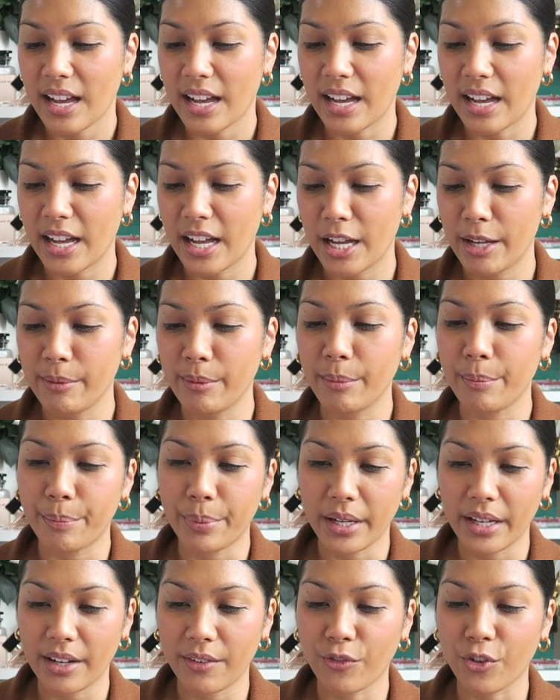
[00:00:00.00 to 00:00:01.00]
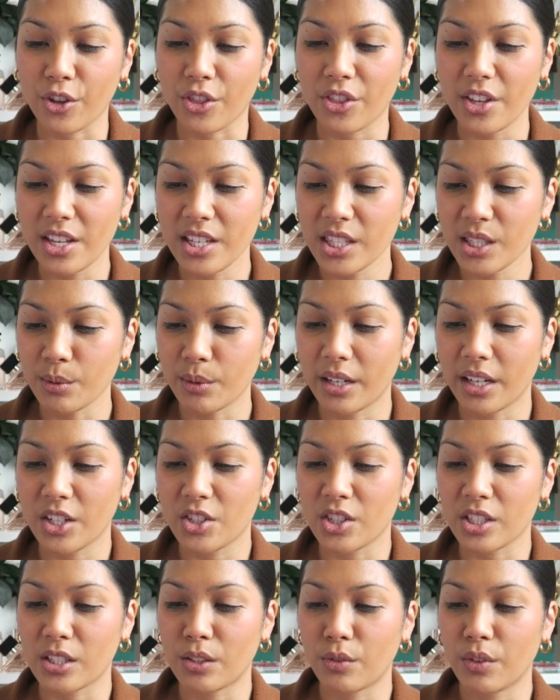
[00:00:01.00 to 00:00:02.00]
Um, but for this one, I
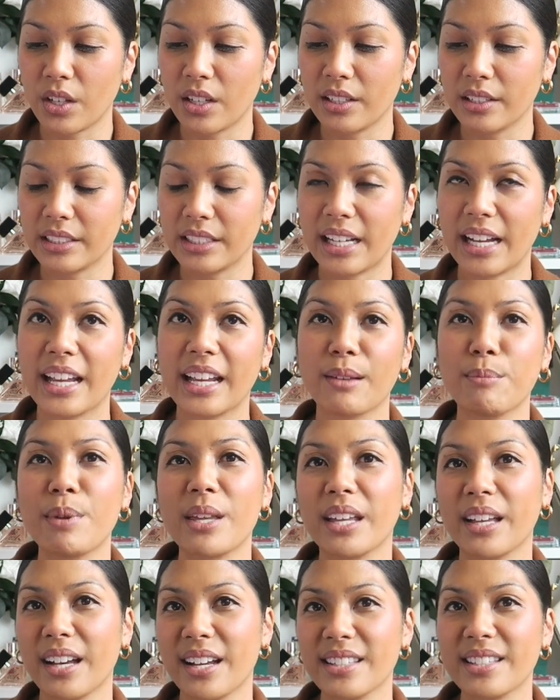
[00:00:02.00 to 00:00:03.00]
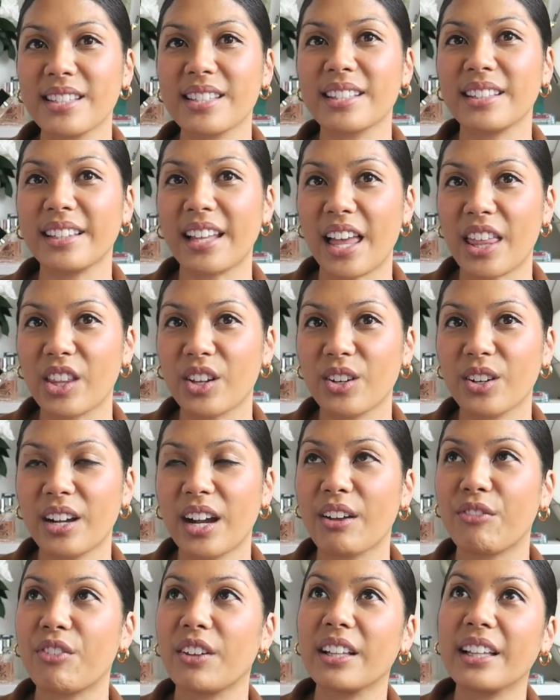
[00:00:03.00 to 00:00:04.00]
just feel like because it's leather,
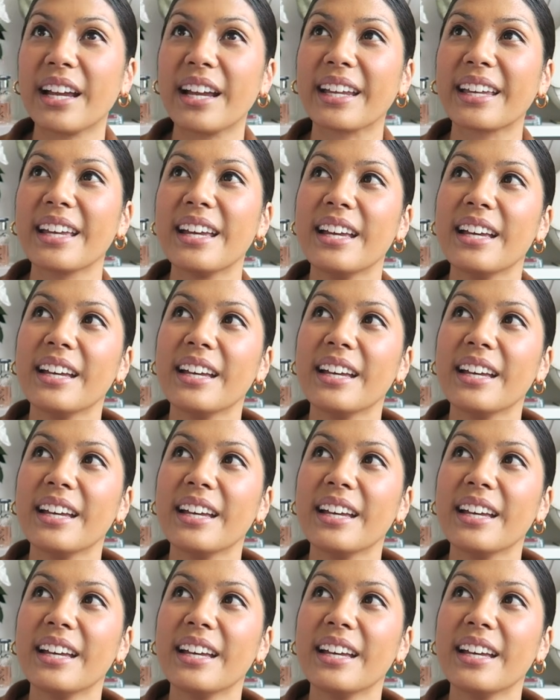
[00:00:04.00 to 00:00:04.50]
I feel like